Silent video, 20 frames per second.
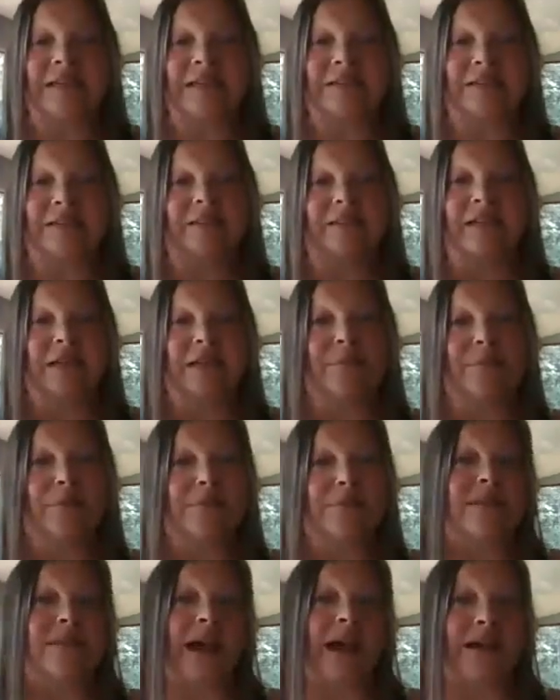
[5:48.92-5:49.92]
to think about
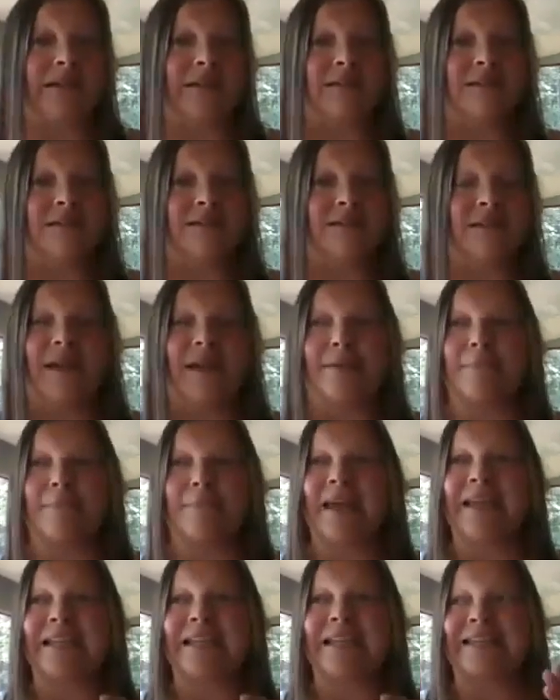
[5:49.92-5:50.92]
sex. Like
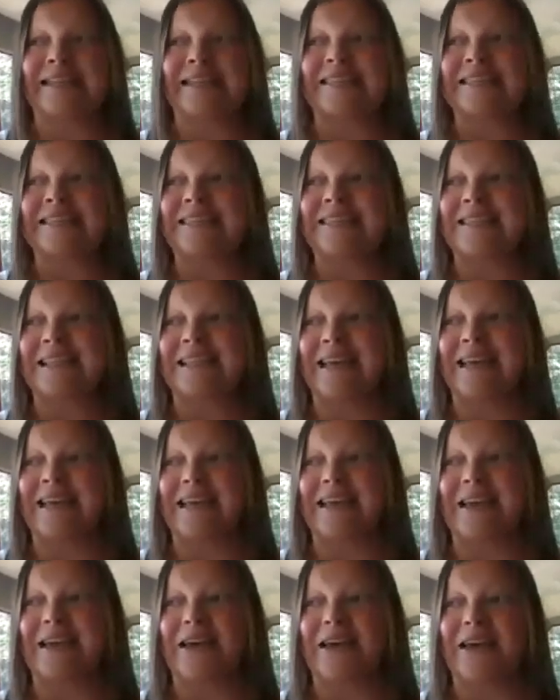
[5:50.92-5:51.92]
men can see like
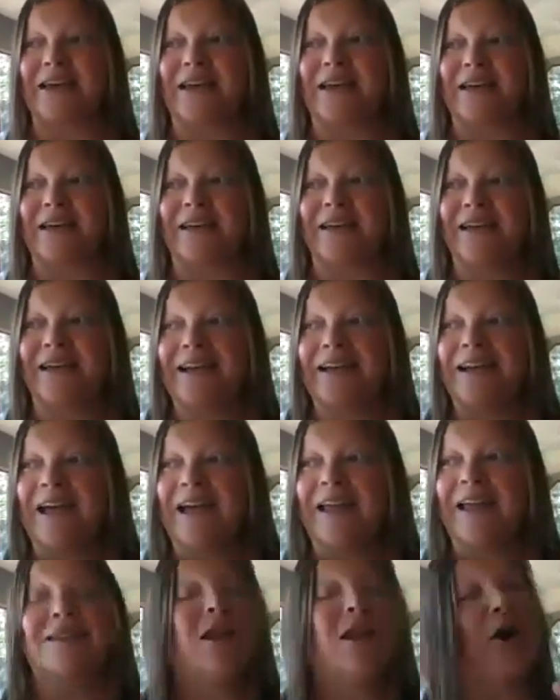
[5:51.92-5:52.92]

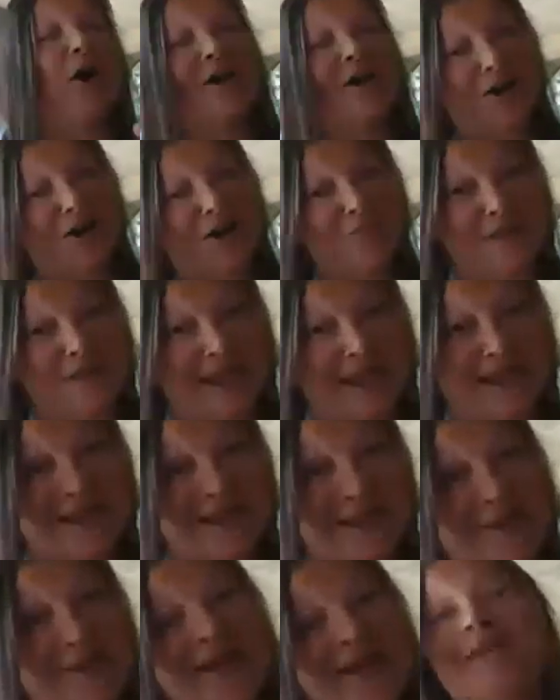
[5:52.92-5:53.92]
and not all men, but